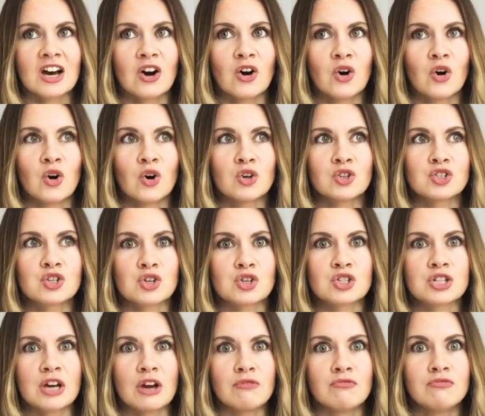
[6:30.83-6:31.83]
or
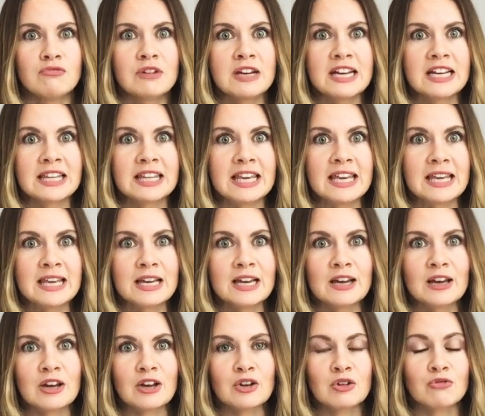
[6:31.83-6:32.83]
just a
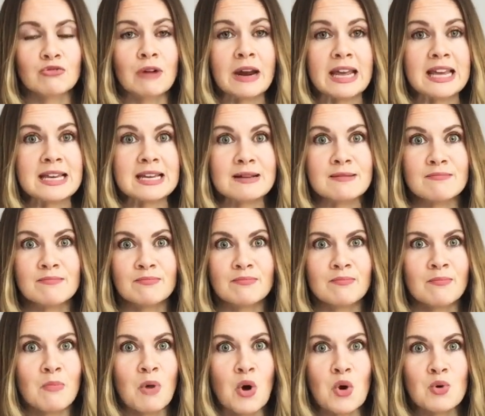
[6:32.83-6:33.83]
really great
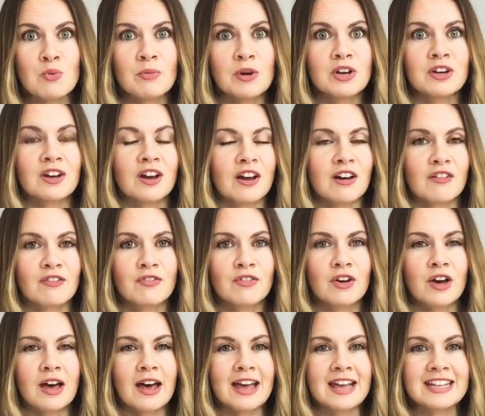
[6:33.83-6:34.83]
moment of
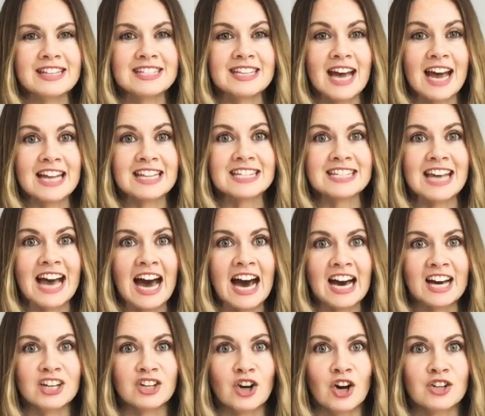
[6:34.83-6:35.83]
intense
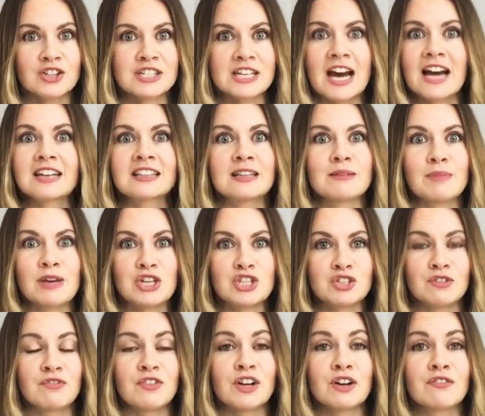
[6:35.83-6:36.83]
eye contact that
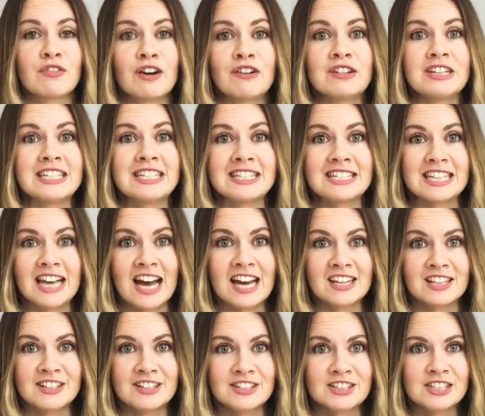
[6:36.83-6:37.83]
makes you feel very
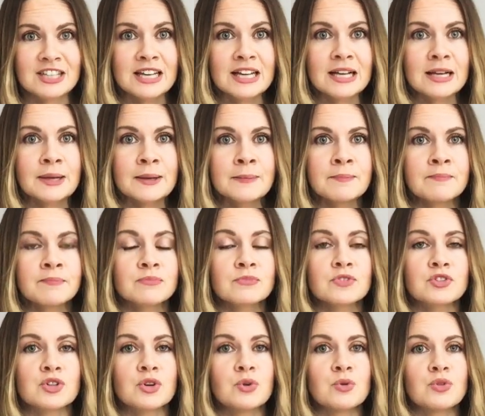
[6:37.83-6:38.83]
desired.
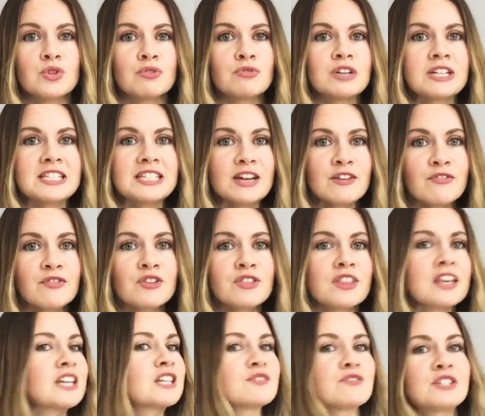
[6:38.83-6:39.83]
So there are different
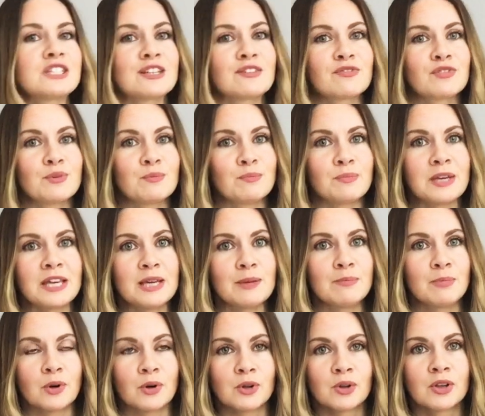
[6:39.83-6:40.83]
things for different
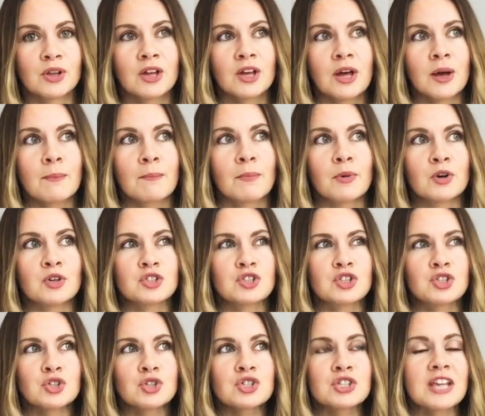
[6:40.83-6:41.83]
people, but
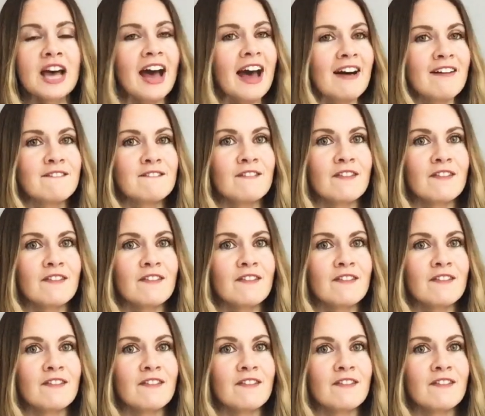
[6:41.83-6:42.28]
just that